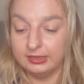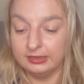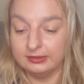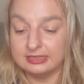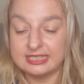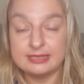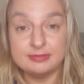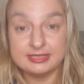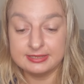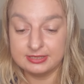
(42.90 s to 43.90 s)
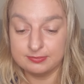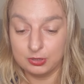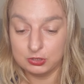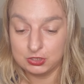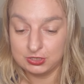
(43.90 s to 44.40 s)
It dismisses
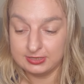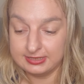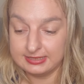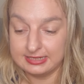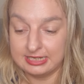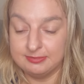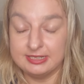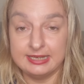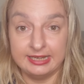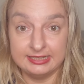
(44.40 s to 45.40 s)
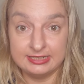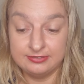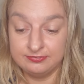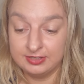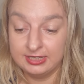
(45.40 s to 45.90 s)
emotions deemed
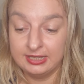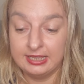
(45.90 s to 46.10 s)
negative